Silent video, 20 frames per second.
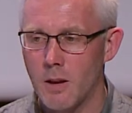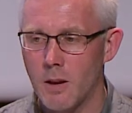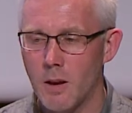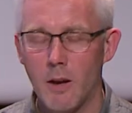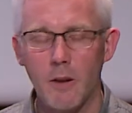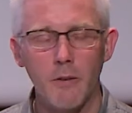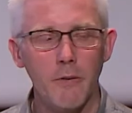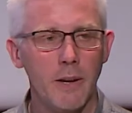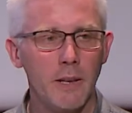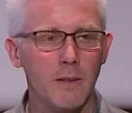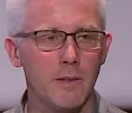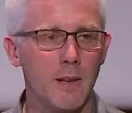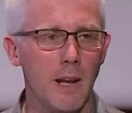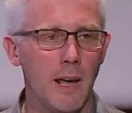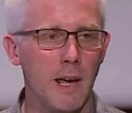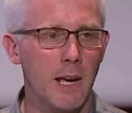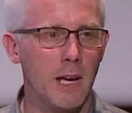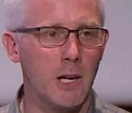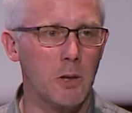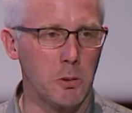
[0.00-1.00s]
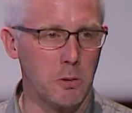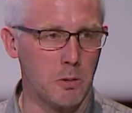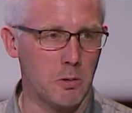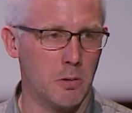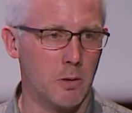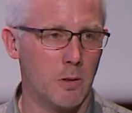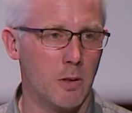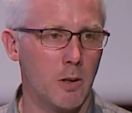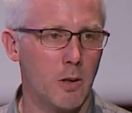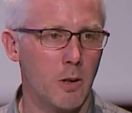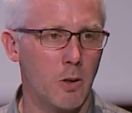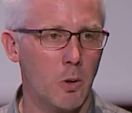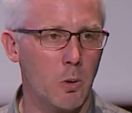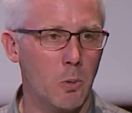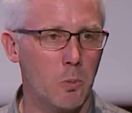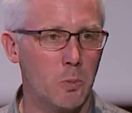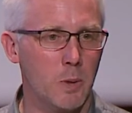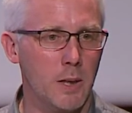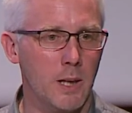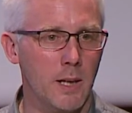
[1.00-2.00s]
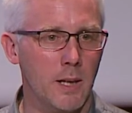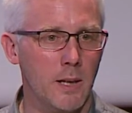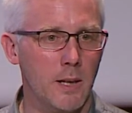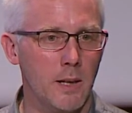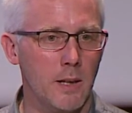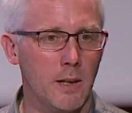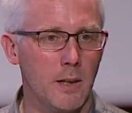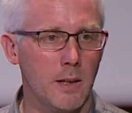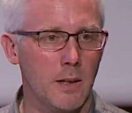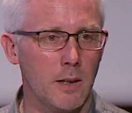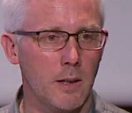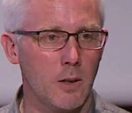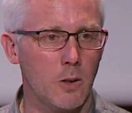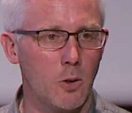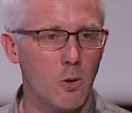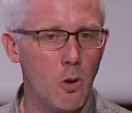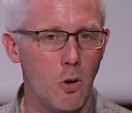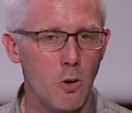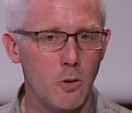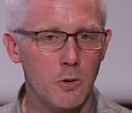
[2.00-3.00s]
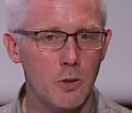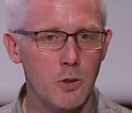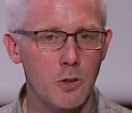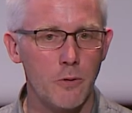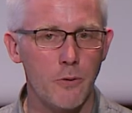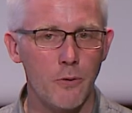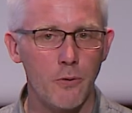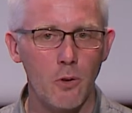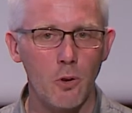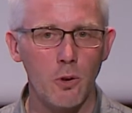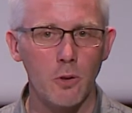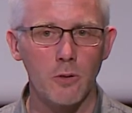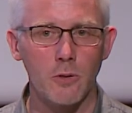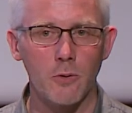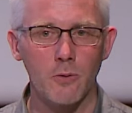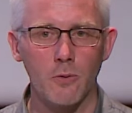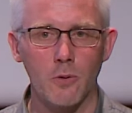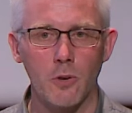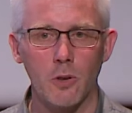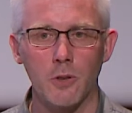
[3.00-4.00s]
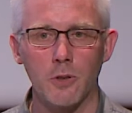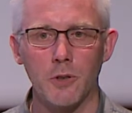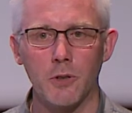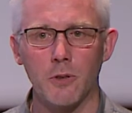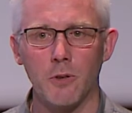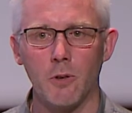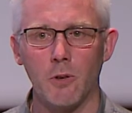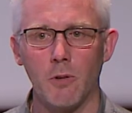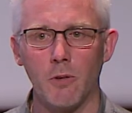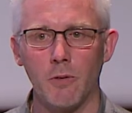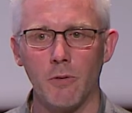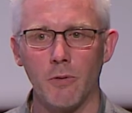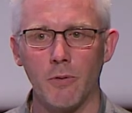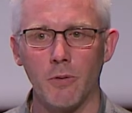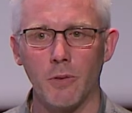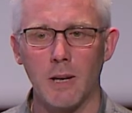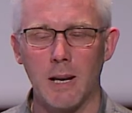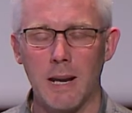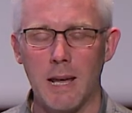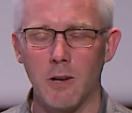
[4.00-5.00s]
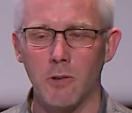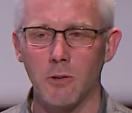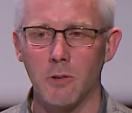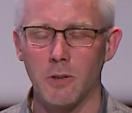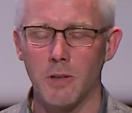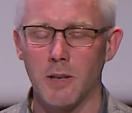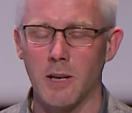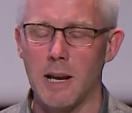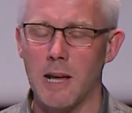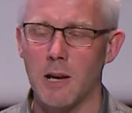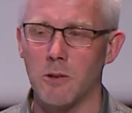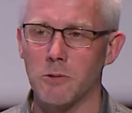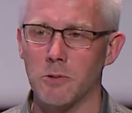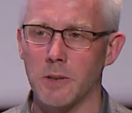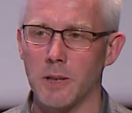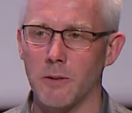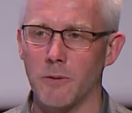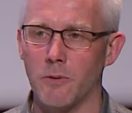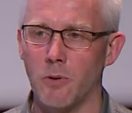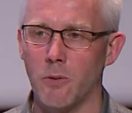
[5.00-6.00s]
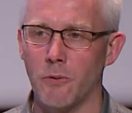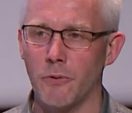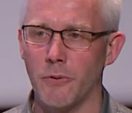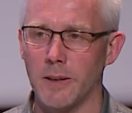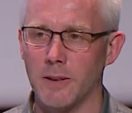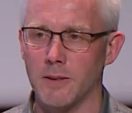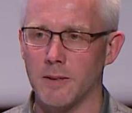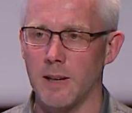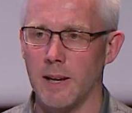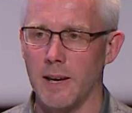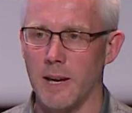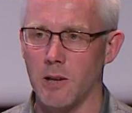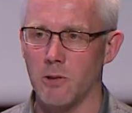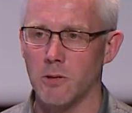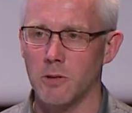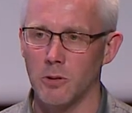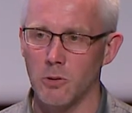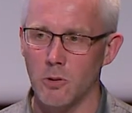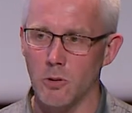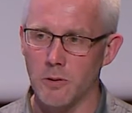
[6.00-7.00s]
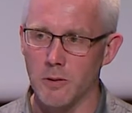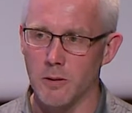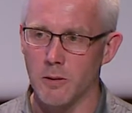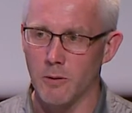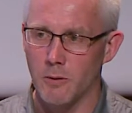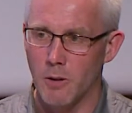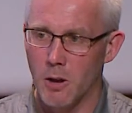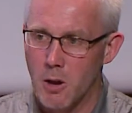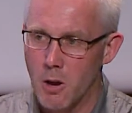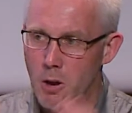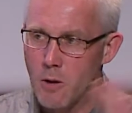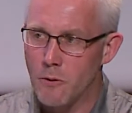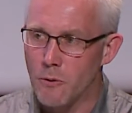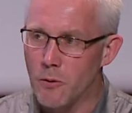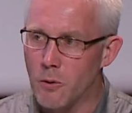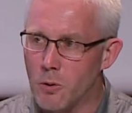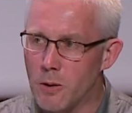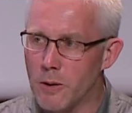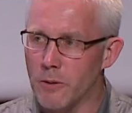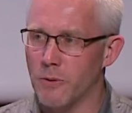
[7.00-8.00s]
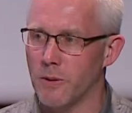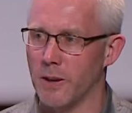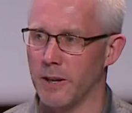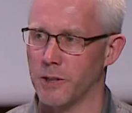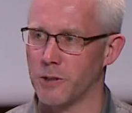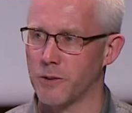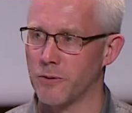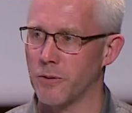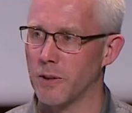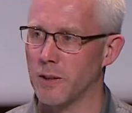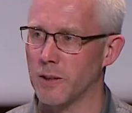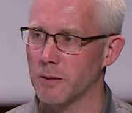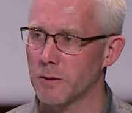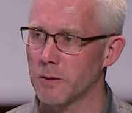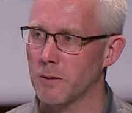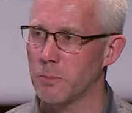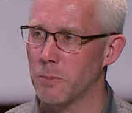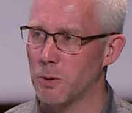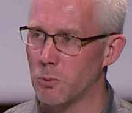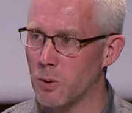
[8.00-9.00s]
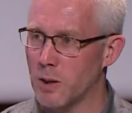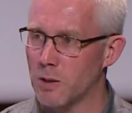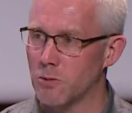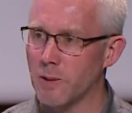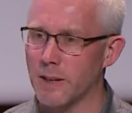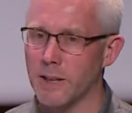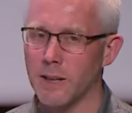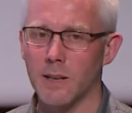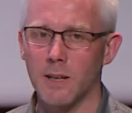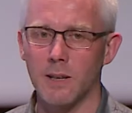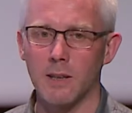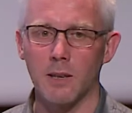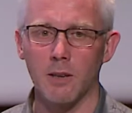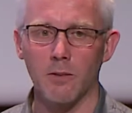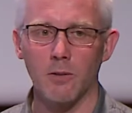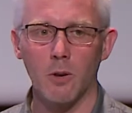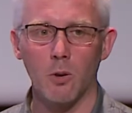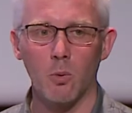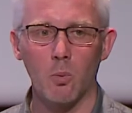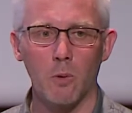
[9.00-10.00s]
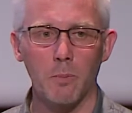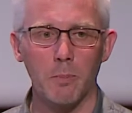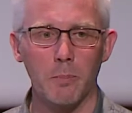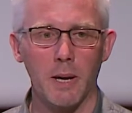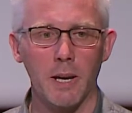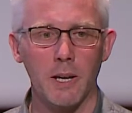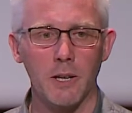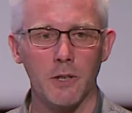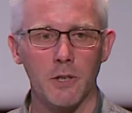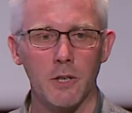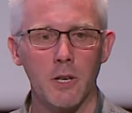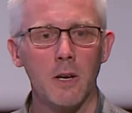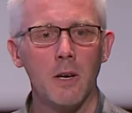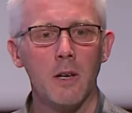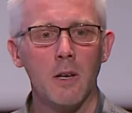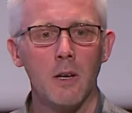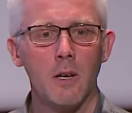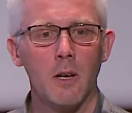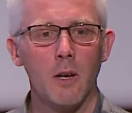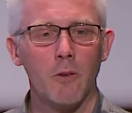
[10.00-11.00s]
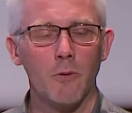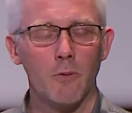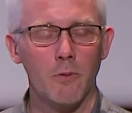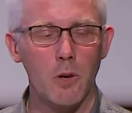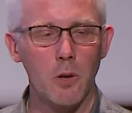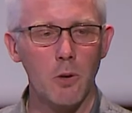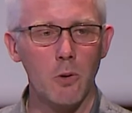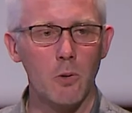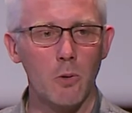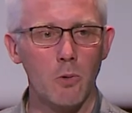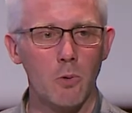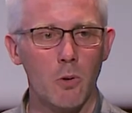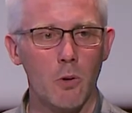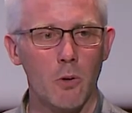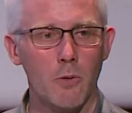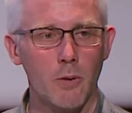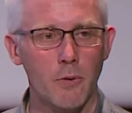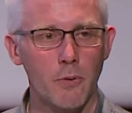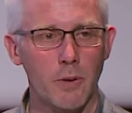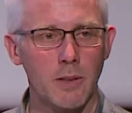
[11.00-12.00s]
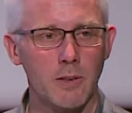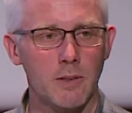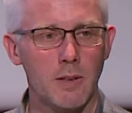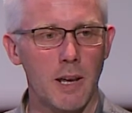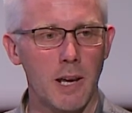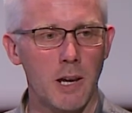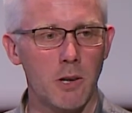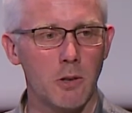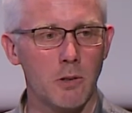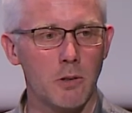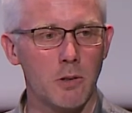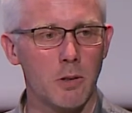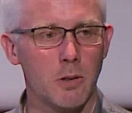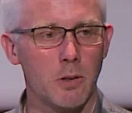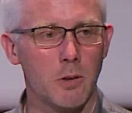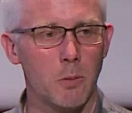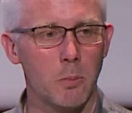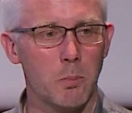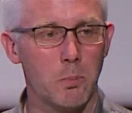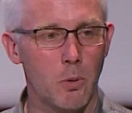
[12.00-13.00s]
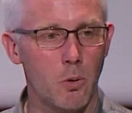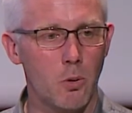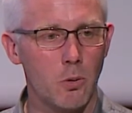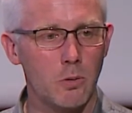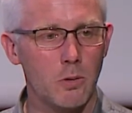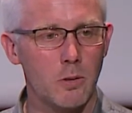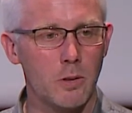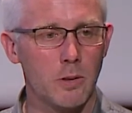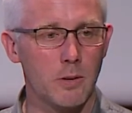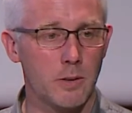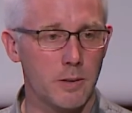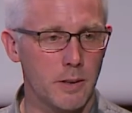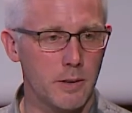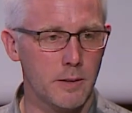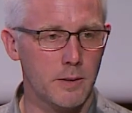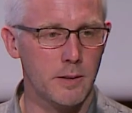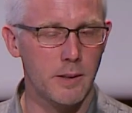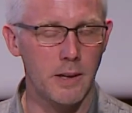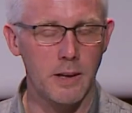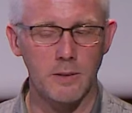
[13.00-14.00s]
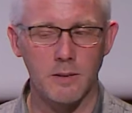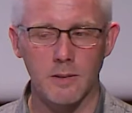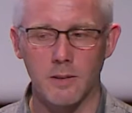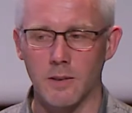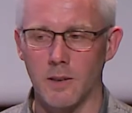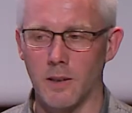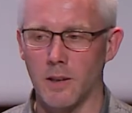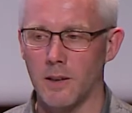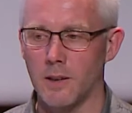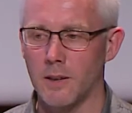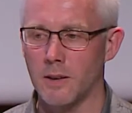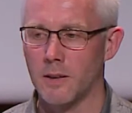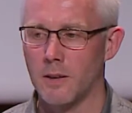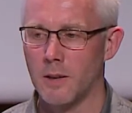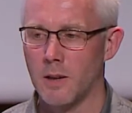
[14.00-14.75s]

Fixed layout. We launched the first version of the cloud reader for fixed layout, not the fully fledged thing, but we already can give you a one-page view of a fixed layout book since yesterday.